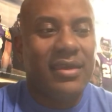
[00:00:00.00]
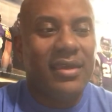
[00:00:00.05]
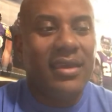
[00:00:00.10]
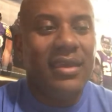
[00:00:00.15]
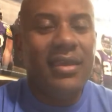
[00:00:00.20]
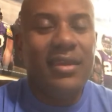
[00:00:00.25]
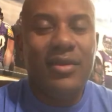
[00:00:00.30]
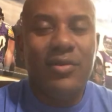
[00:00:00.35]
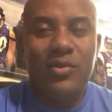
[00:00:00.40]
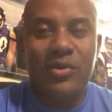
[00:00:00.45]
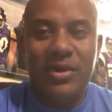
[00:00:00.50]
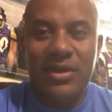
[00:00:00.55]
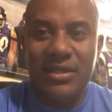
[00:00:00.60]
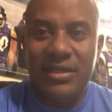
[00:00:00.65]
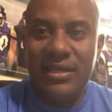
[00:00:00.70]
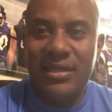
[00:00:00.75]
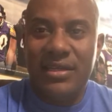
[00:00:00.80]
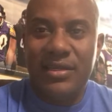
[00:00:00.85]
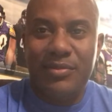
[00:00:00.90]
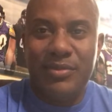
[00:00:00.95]

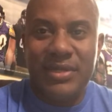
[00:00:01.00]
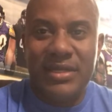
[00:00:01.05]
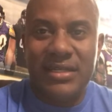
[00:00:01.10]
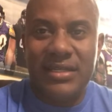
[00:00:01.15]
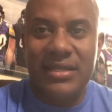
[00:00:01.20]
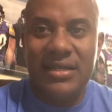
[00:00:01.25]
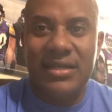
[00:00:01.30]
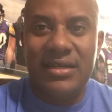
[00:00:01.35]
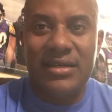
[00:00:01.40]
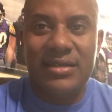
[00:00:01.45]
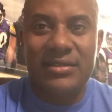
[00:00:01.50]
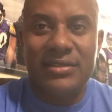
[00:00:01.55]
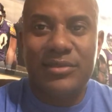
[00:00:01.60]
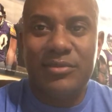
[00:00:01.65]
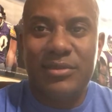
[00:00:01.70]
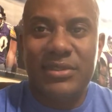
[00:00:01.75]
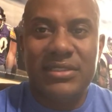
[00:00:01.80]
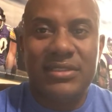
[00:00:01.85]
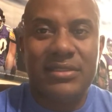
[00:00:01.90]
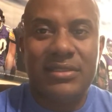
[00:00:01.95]
Anyone led by God
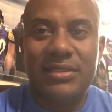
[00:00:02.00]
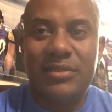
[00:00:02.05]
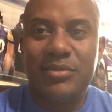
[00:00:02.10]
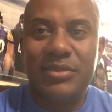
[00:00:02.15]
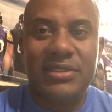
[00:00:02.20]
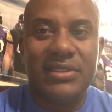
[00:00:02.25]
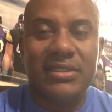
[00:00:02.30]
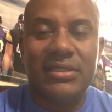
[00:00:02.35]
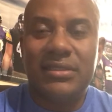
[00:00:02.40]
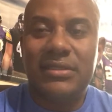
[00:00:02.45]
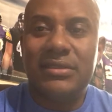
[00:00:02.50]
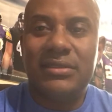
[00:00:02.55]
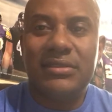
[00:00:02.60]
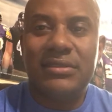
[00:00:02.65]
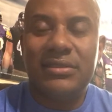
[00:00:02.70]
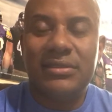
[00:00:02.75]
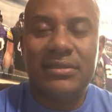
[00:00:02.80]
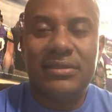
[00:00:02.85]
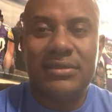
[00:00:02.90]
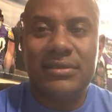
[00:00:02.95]
should be sleeping
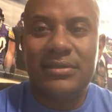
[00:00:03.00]
good,